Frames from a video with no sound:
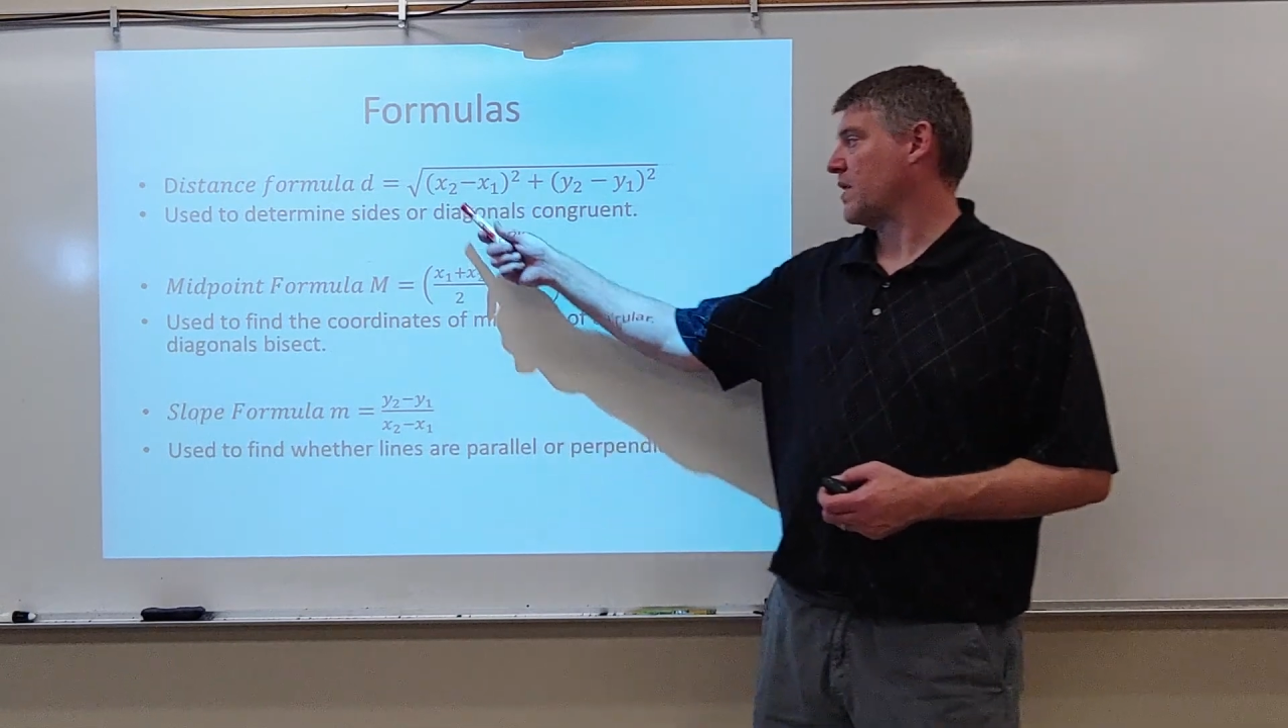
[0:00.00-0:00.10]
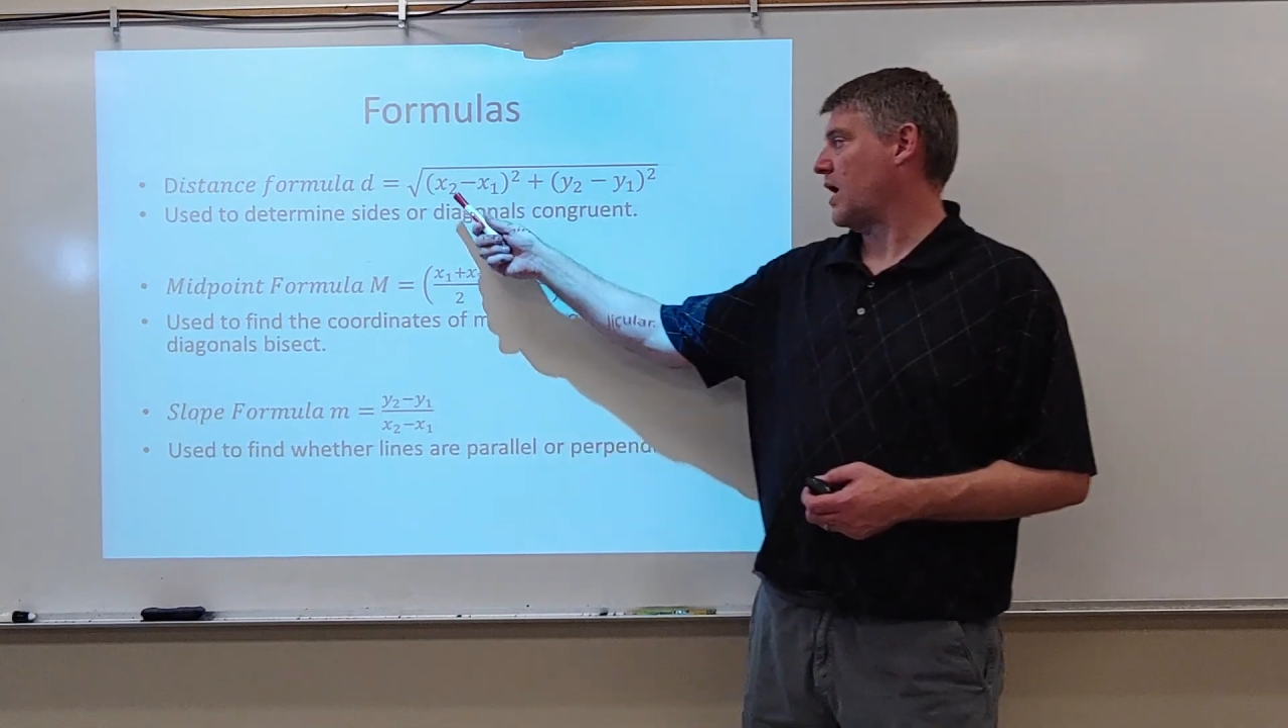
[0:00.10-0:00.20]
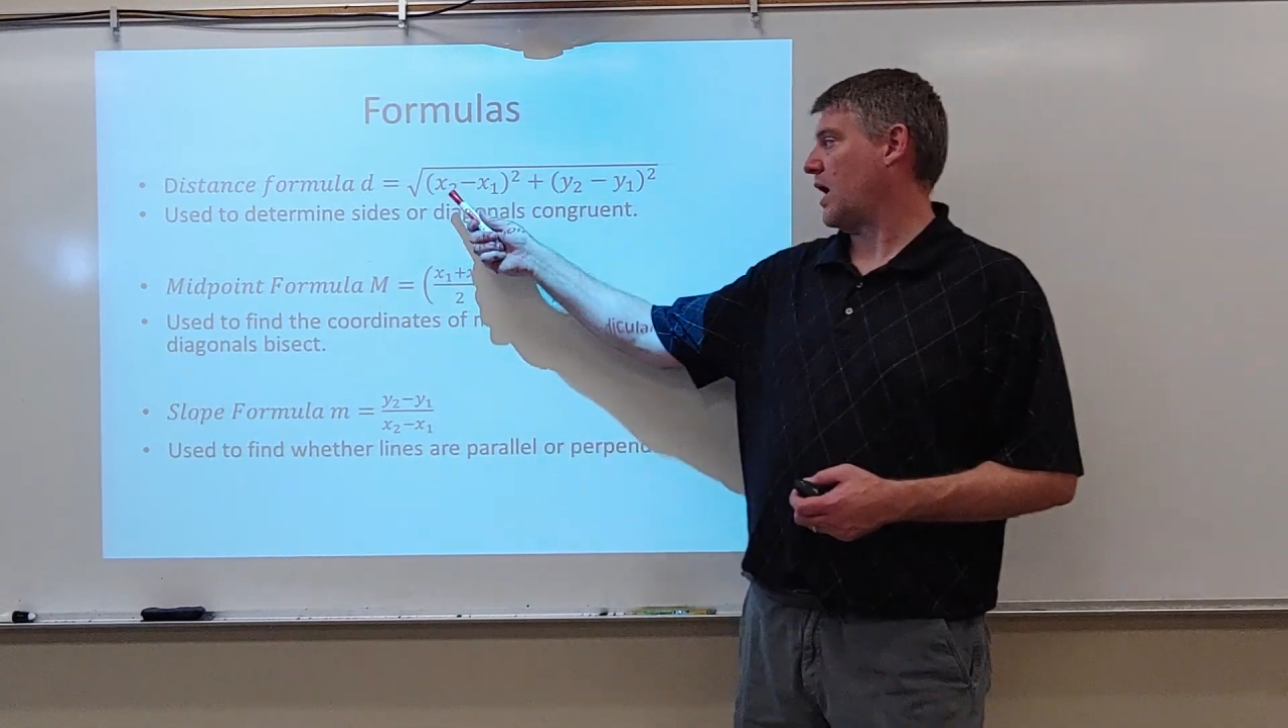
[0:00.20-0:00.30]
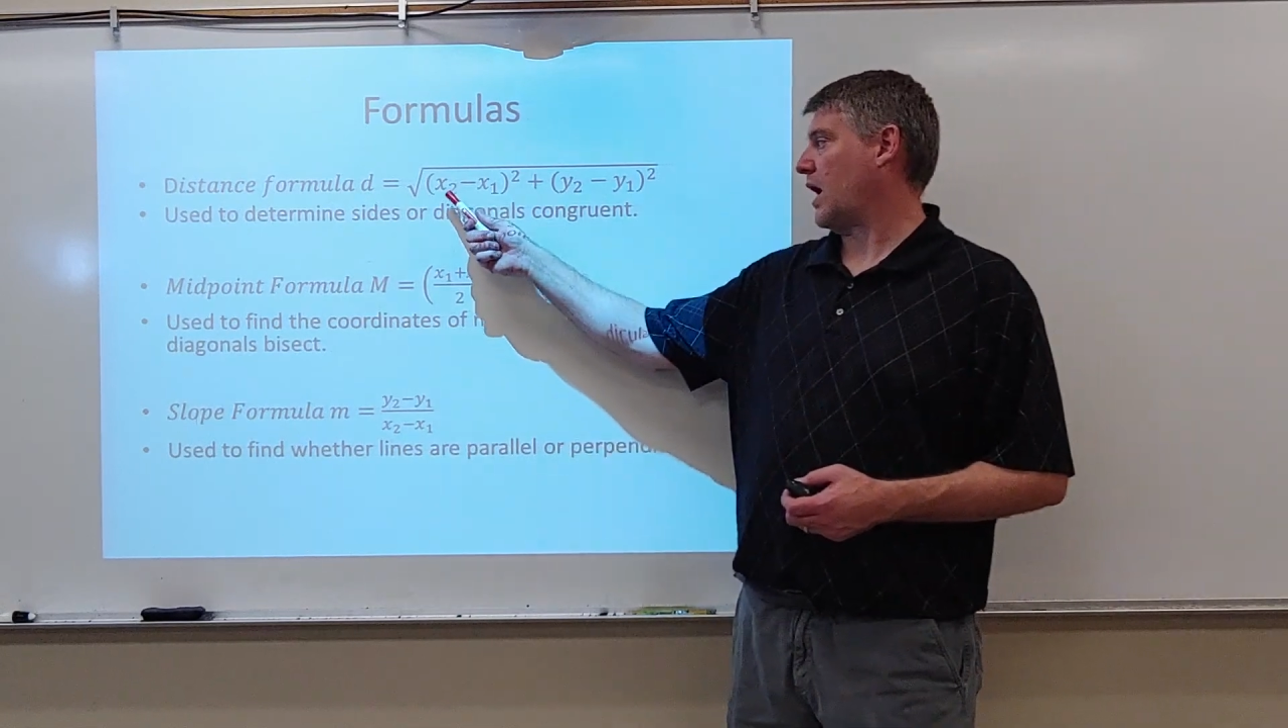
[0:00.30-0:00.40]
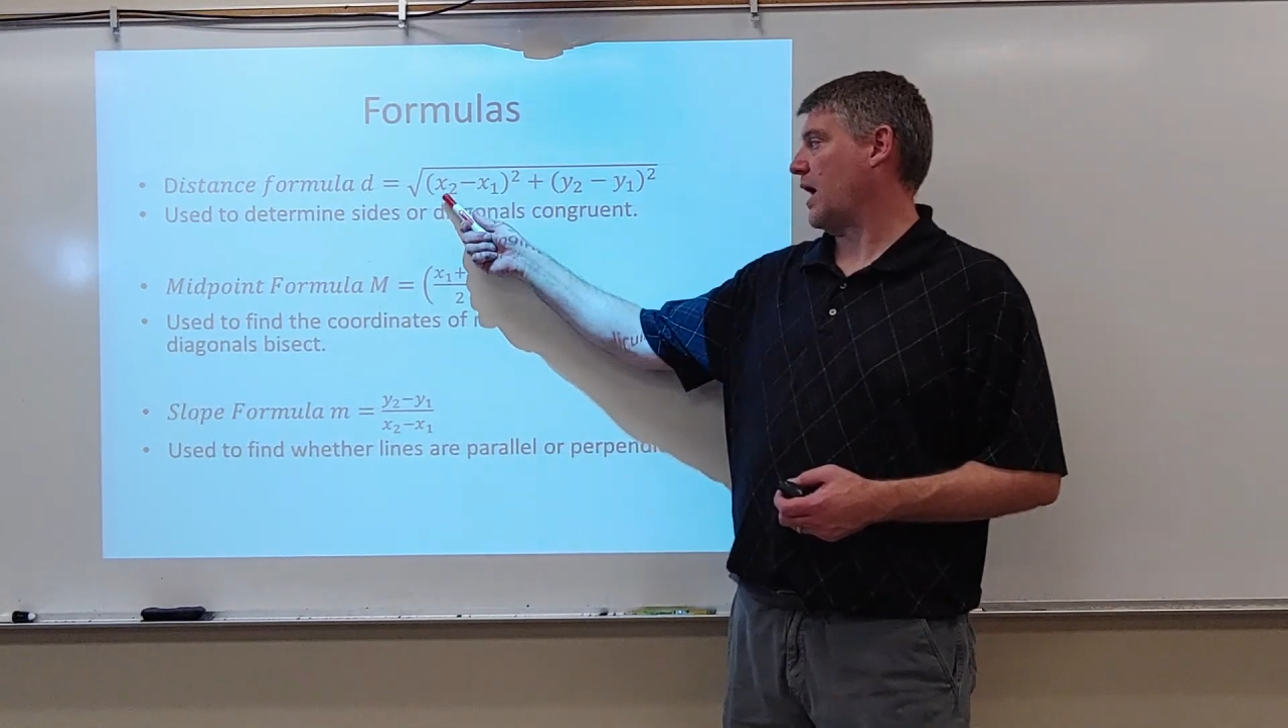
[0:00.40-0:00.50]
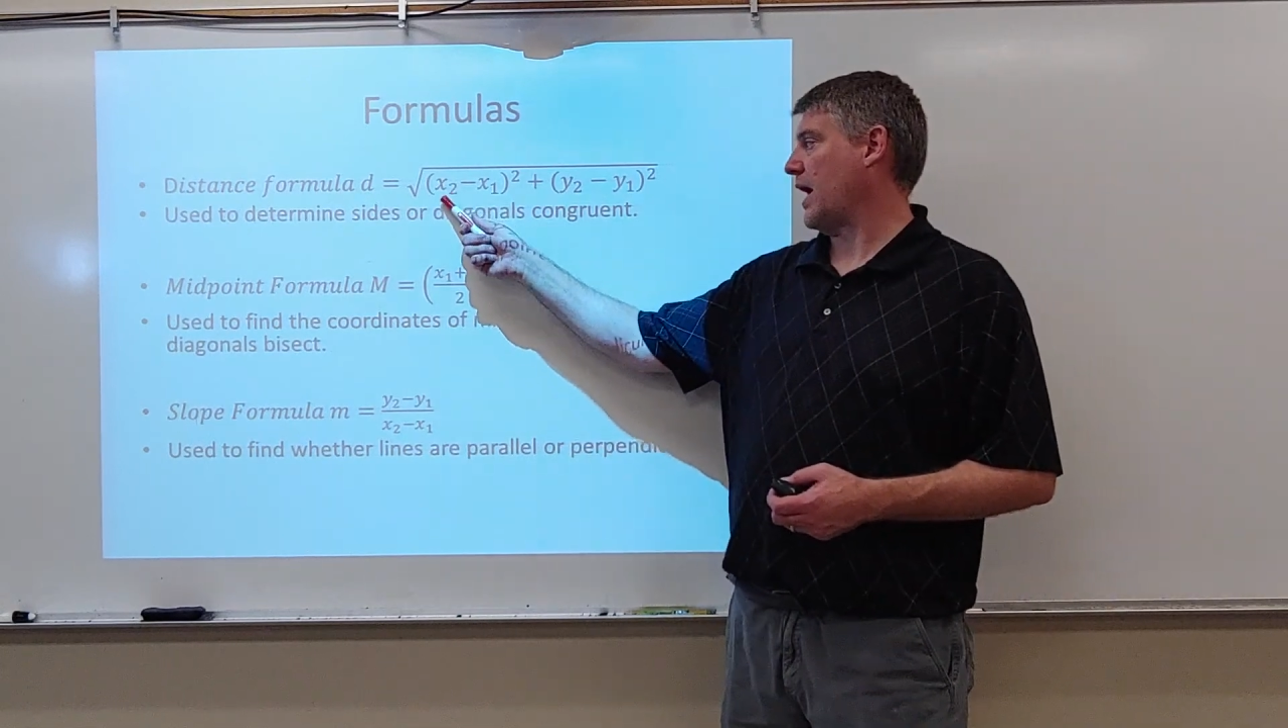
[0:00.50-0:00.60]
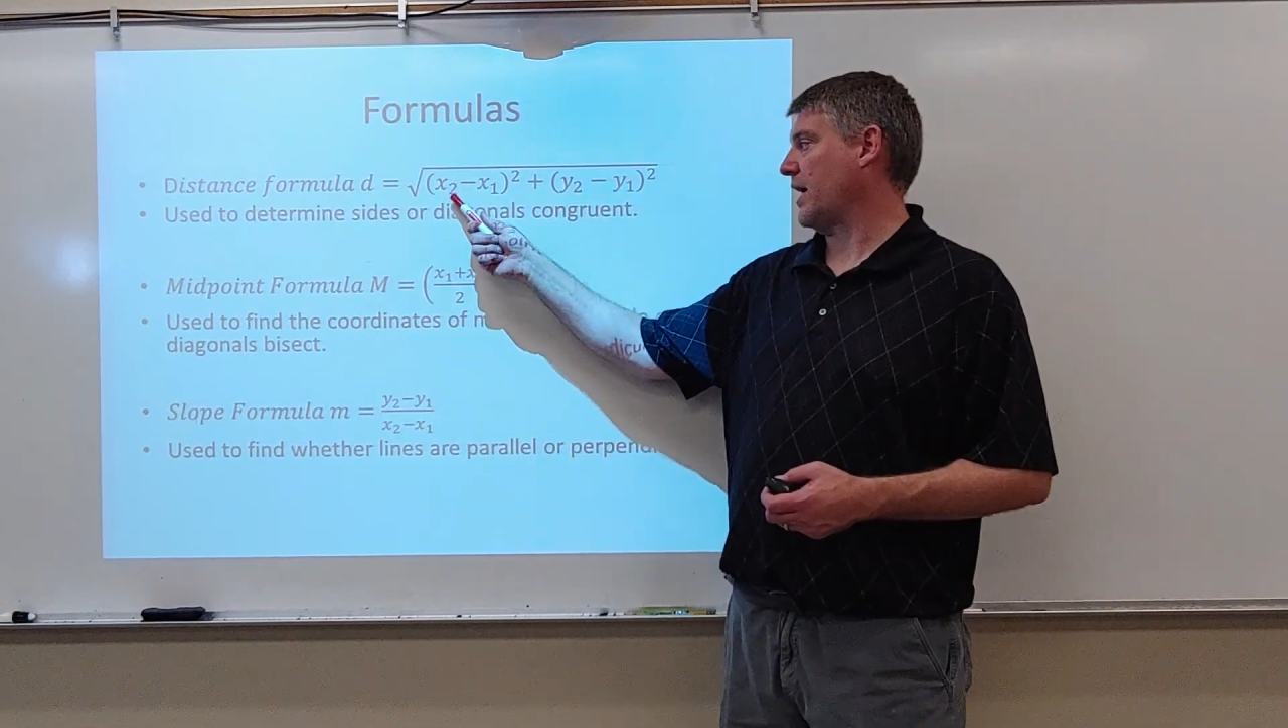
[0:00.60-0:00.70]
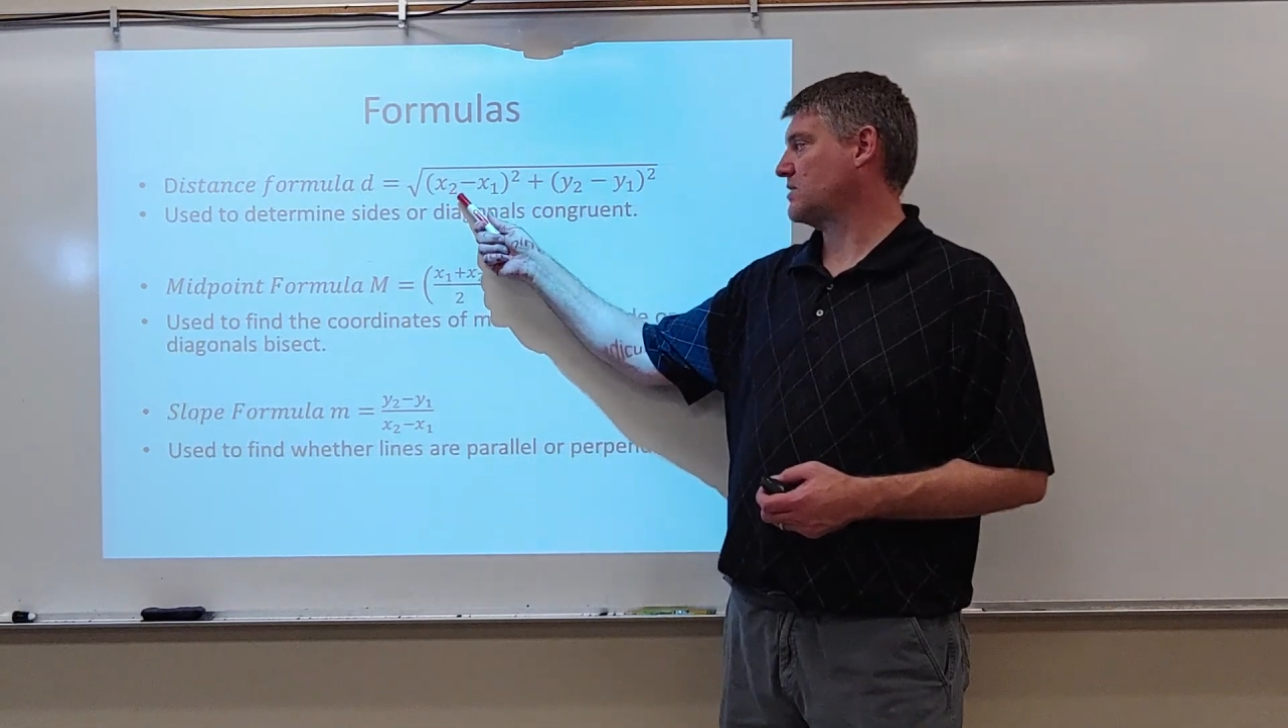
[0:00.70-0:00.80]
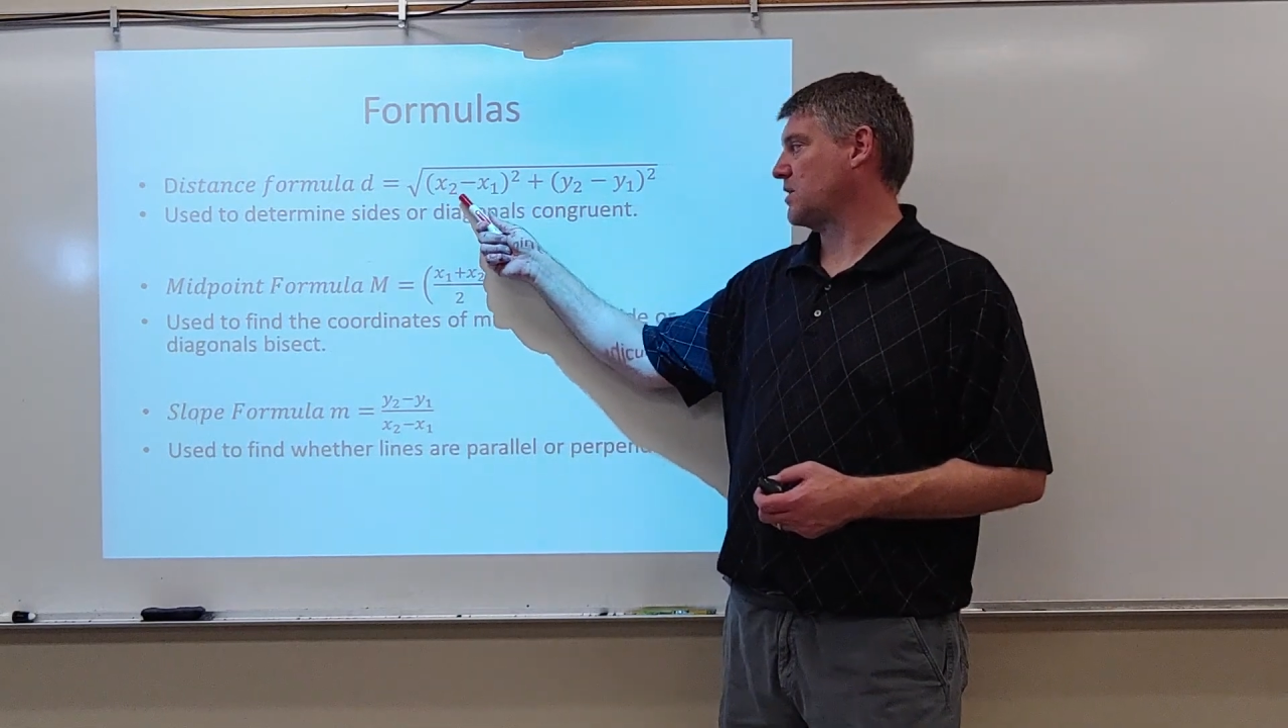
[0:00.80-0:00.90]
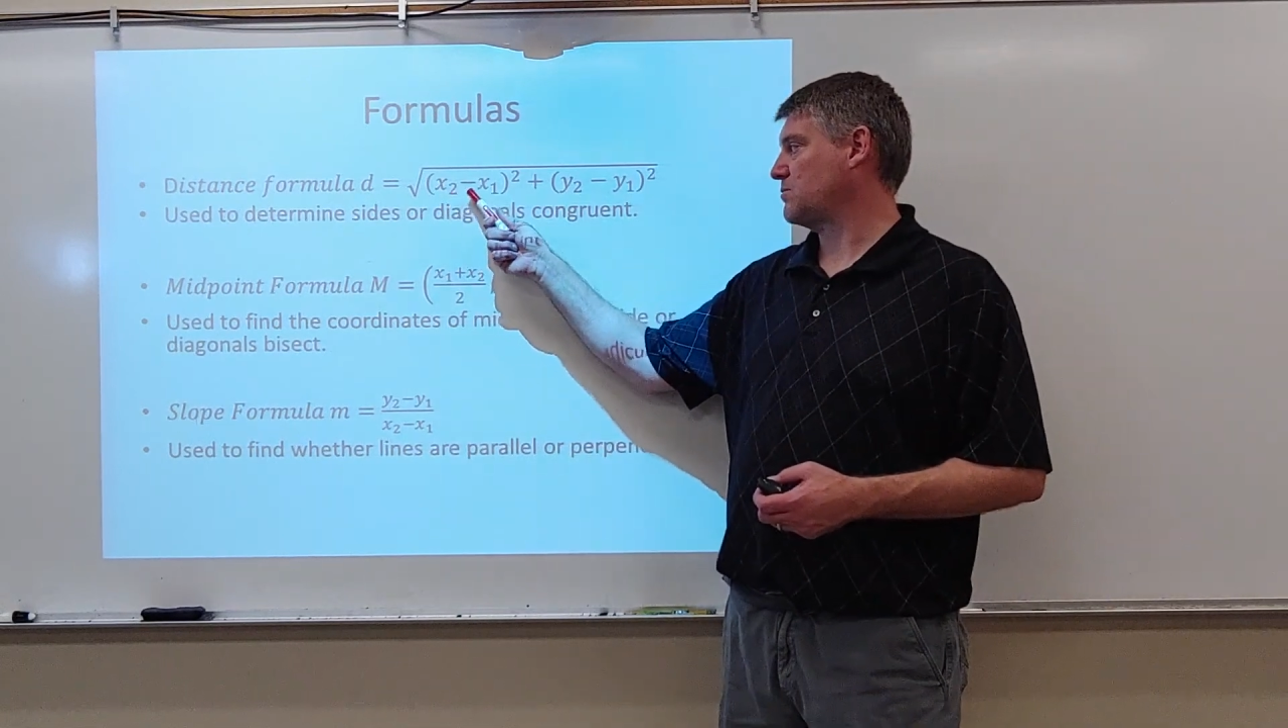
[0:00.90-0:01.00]

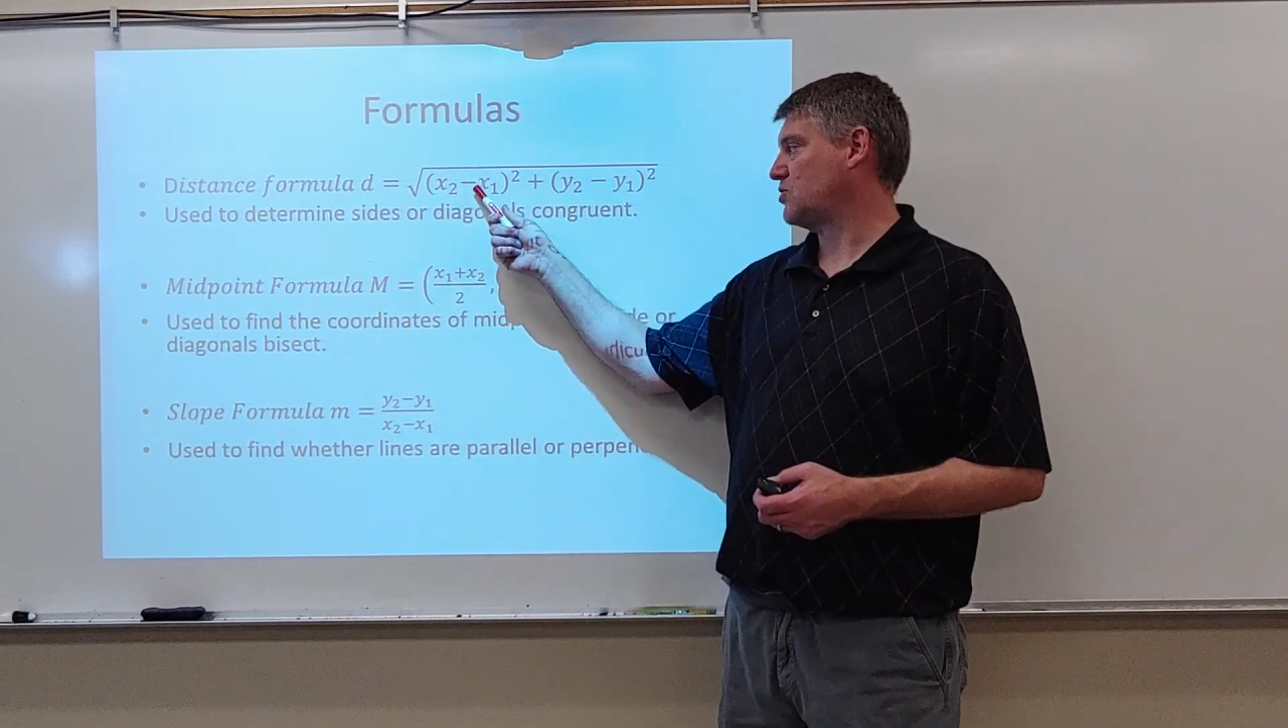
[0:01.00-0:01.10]
x sub